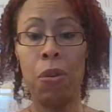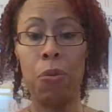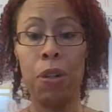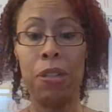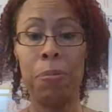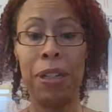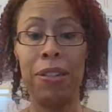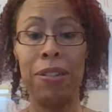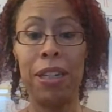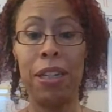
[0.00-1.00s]
was
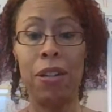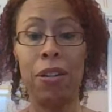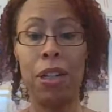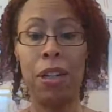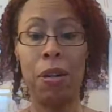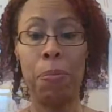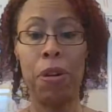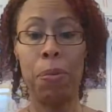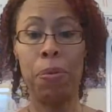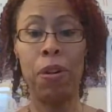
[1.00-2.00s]
placed here in our
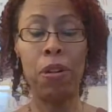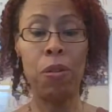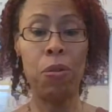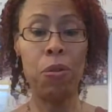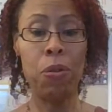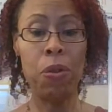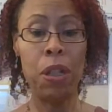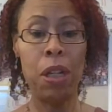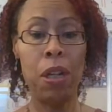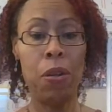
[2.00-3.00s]
part whole,
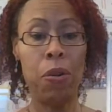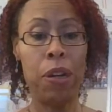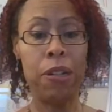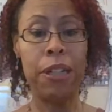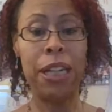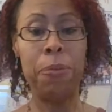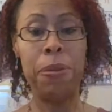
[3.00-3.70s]
or our tape